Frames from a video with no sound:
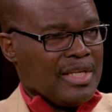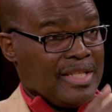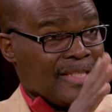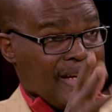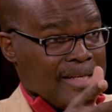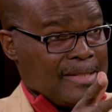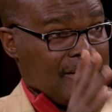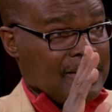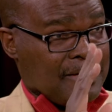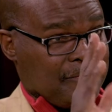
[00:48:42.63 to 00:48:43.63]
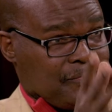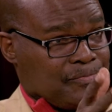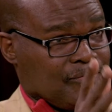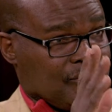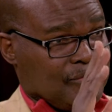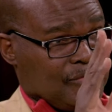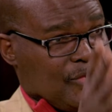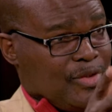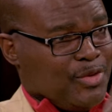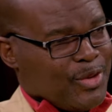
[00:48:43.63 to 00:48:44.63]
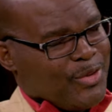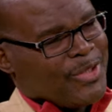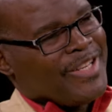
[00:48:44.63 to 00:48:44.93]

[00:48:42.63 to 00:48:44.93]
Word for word: the sciences. Mm-hmm. Mm -hmm. not, not